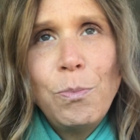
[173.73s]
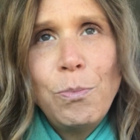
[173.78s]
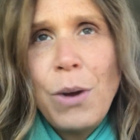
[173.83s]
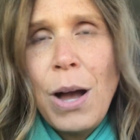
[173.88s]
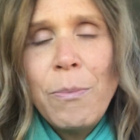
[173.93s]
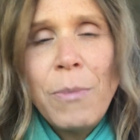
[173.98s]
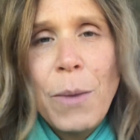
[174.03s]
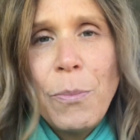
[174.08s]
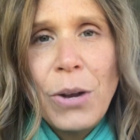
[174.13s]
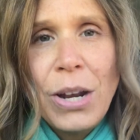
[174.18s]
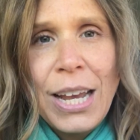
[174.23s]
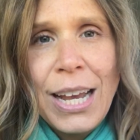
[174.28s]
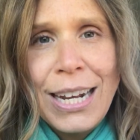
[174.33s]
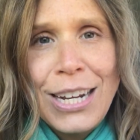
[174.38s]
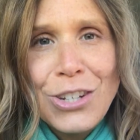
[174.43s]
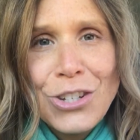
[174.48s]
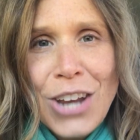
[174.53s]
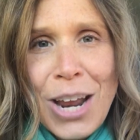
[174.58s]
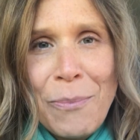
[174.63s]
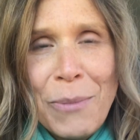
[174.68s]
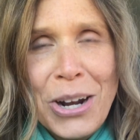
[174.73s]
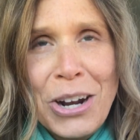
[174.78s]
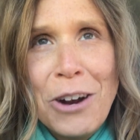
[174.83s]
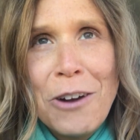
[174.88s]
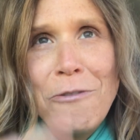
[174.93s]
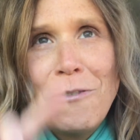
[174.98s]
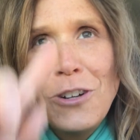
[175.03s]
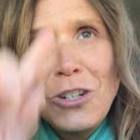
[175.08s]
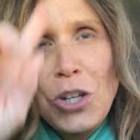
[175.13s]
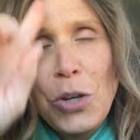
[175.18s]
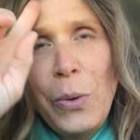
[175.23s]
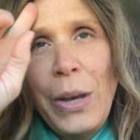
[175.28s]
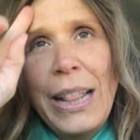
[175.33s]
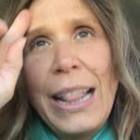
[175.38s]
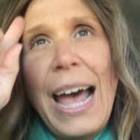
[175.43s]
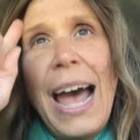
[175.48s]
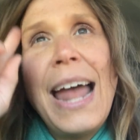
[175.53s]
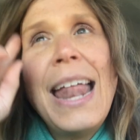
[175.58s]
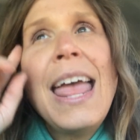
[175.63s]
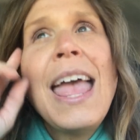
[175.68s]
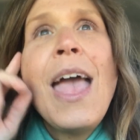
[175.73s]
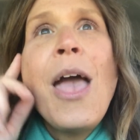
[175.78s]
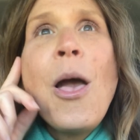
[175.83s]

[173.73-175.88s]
I'm not putting any shame on her for doing that.